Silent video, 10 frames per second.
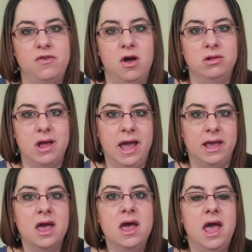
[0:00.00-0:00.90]
felt
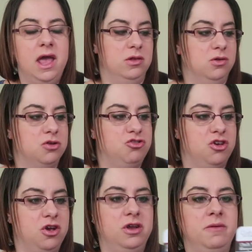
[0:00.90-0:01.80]
like it
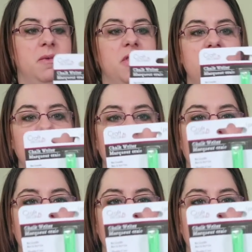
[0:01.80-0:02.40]
looked good. These